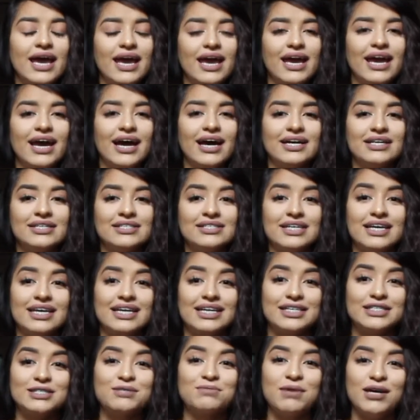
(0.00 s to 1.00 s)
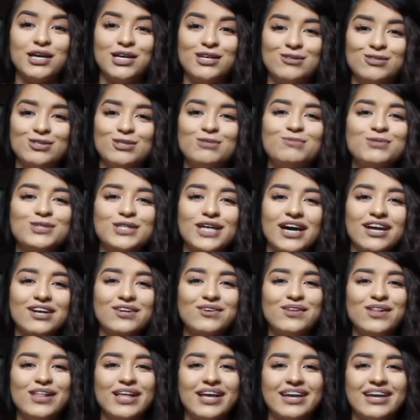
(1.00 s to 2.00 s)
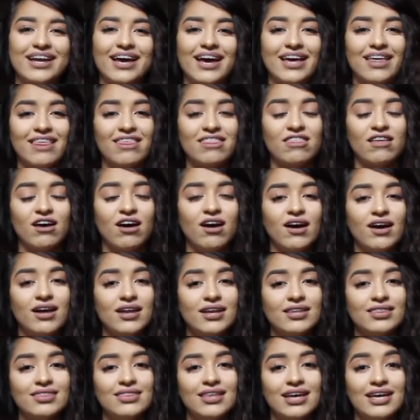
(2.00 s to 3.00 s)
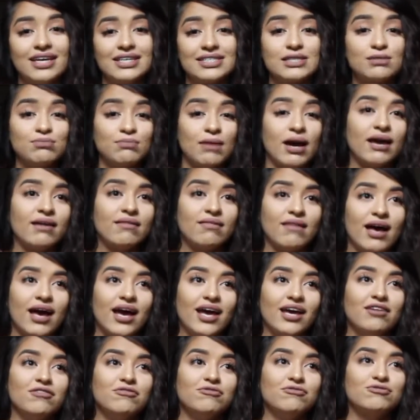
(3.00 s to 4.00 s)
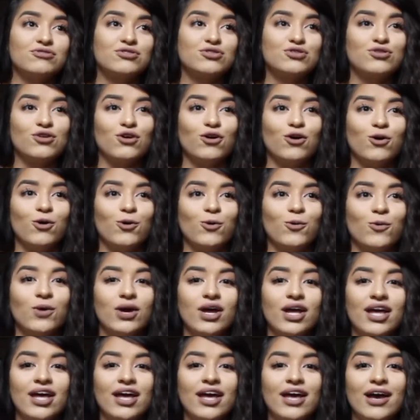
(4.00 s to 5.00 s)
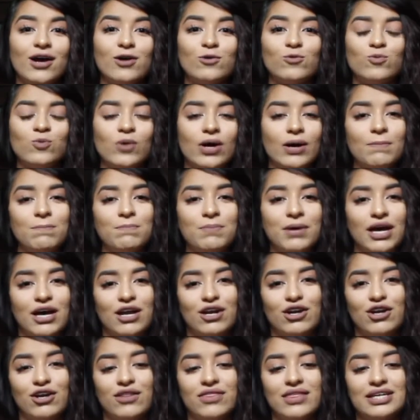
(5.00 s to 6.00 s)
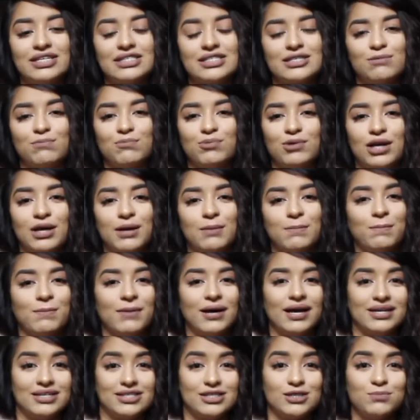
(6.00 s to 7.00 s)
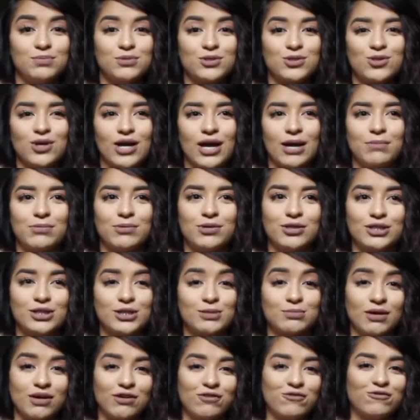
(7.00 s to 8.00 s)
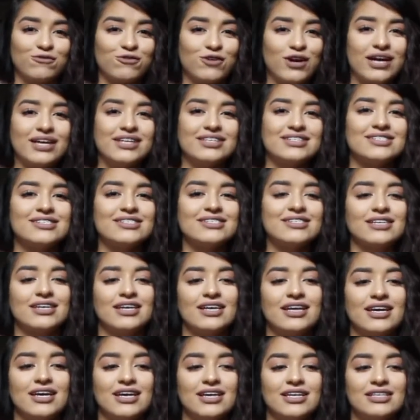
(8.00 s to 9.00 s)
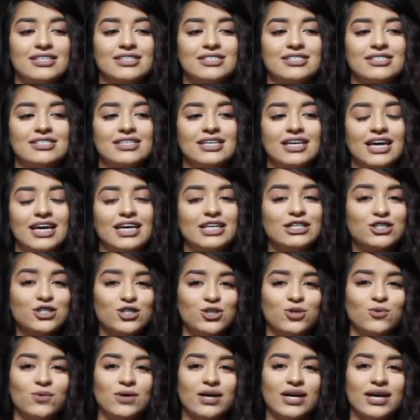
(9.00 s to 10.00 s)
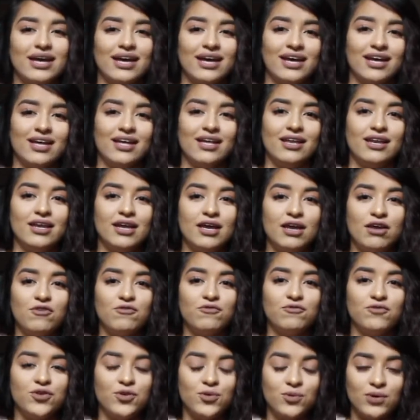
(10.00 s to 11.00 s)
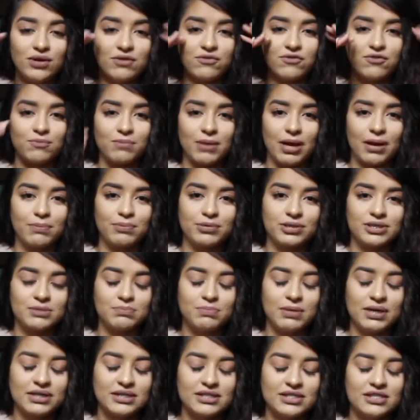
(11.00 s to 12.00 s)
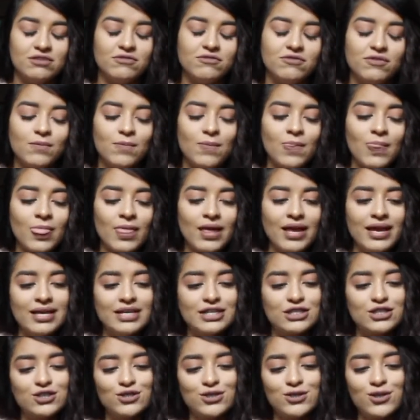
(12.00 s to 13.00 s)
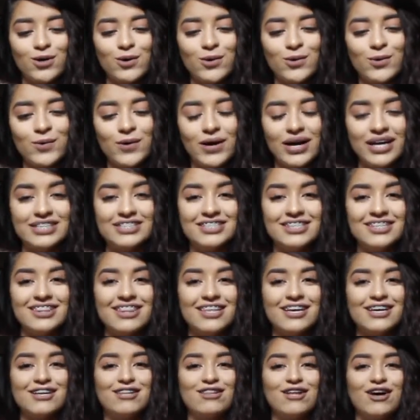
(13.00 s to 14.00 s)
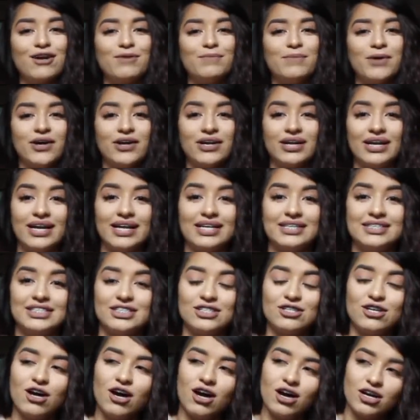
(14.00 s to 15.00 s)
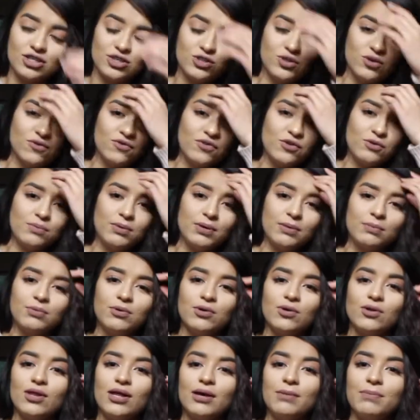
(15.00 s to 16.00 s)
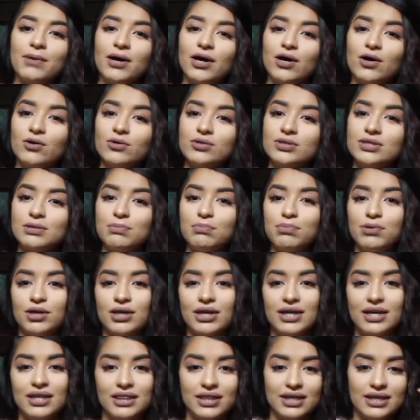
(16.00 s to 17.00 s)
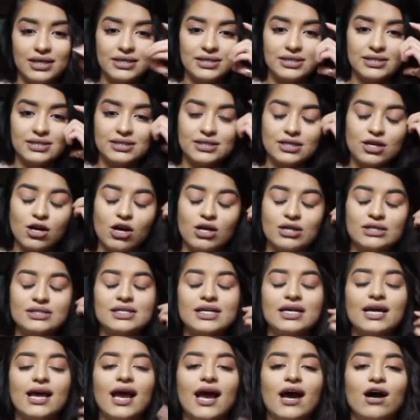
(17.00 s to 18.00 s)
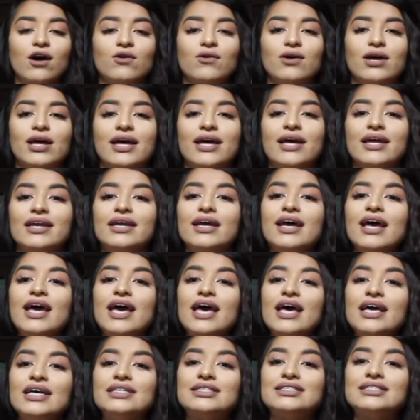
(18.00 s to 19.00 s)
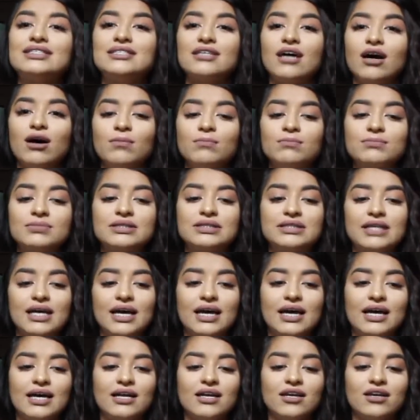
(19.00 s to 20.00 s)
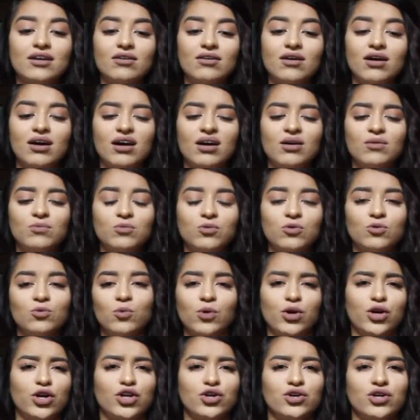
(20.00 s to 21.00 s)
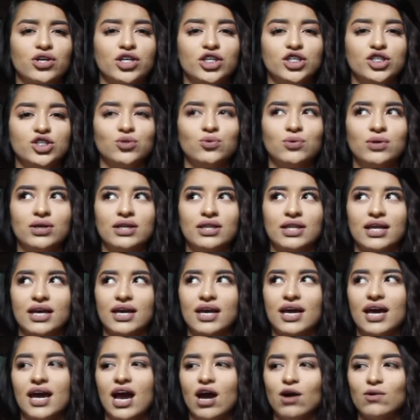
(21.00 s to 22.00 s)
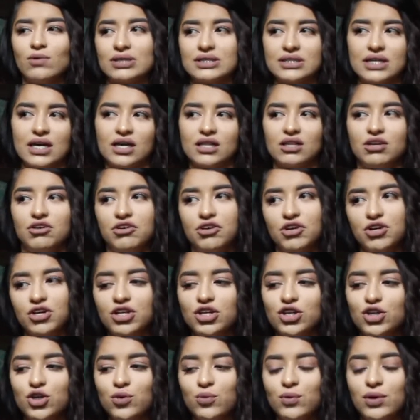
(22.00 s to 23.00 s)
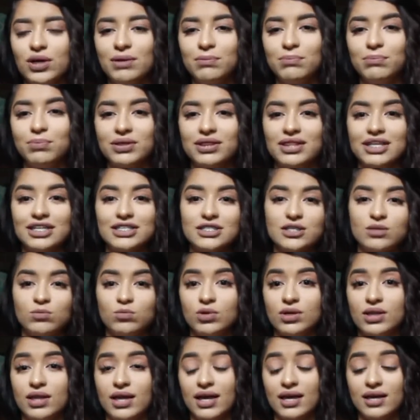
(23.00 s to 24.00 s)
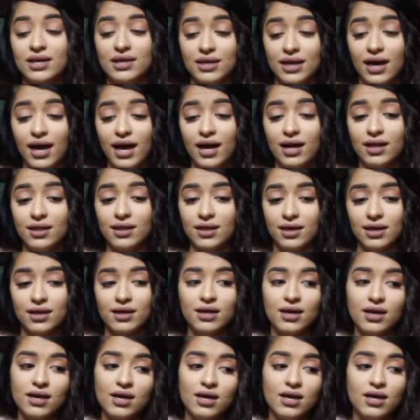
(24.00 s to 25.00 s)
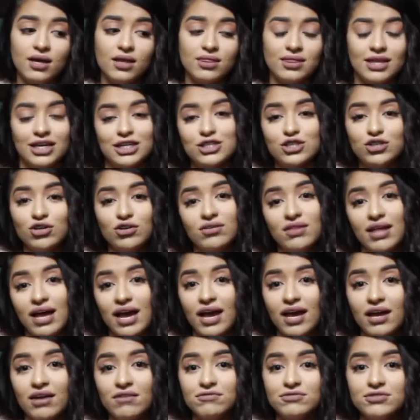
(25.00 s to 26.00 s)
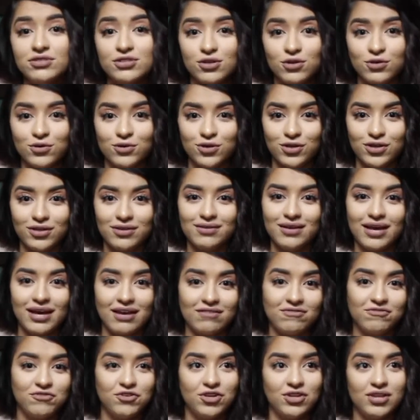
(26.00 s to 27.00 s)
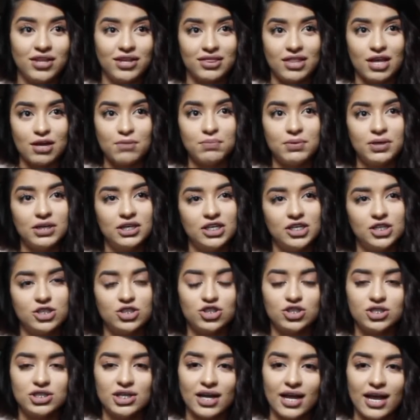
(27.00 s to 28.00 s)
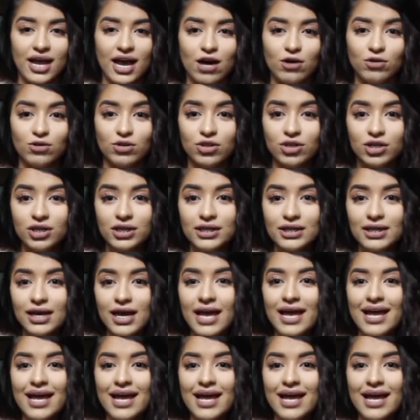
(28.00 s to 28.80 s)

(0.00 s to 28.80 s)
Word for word: And it is my YouTube channel, and I thought that it's my life, so what better than to bring my subscribers, my friends, into it and view it from my perspective. So I did think a lot about it. I did talk to a few people about putting this content out, and some said, um, well, what are you gonna do it? Like, how exactly are you gonna do it? But then some were like, yeah, like that's your life. So I feel like that'd be an interesting outlook.